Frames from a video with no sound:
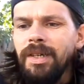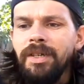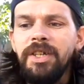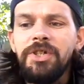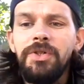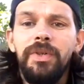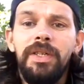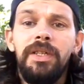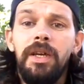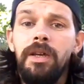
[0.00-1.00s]
Additional
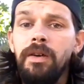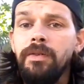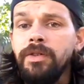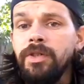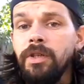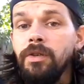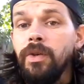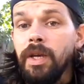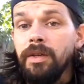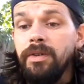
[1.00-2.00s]
Entei counters that you
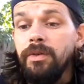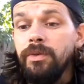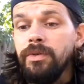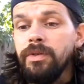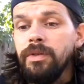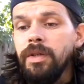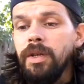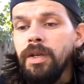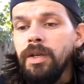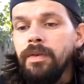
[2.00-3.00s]
can use,
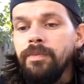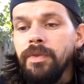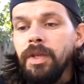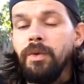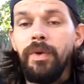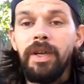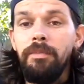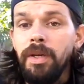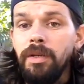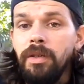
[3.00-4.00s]
they're
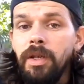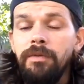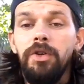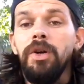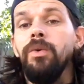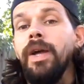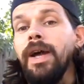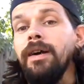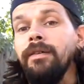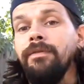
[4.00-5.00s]
recommended if you don't
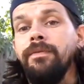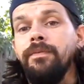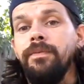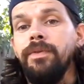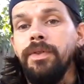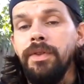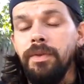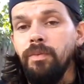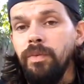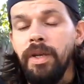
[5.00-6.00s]
have
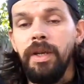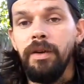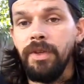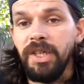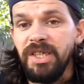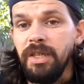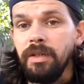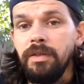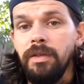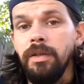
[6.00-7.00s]
any of the
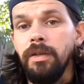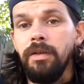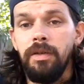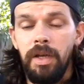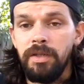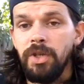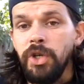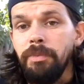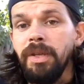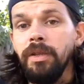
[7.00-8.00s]
6 that has
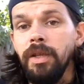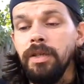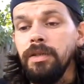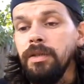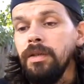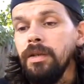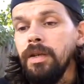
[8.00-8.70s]
already been listed.